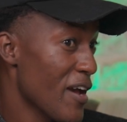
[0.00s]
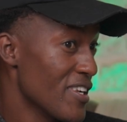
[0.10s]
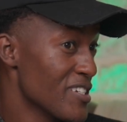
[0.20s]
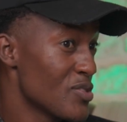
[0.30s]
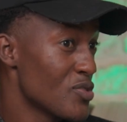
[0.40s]

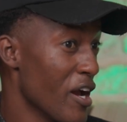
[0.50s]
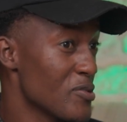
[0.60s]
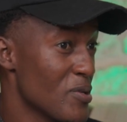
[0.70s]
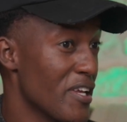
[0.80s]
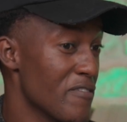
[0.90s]
always try
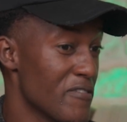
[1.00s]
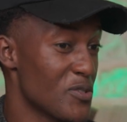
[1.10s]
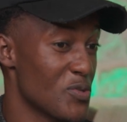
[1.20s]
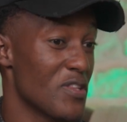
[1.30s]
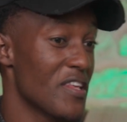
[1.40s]
to leave
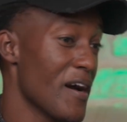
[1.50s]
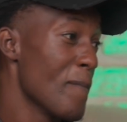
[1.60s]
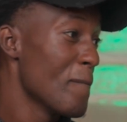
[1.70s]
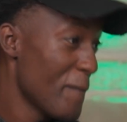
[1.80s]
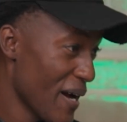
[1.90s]
it to
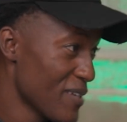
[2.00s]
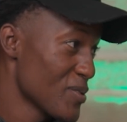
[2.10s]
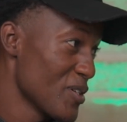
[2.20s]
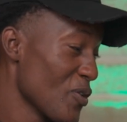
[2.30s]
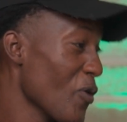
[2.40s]
the
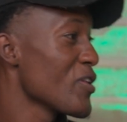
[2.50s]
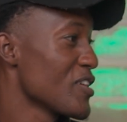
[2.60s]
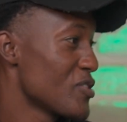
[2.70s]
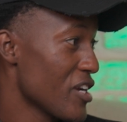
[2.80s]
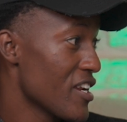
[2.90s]
person or
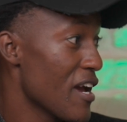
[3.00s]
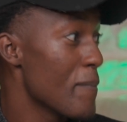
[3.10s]
the trader,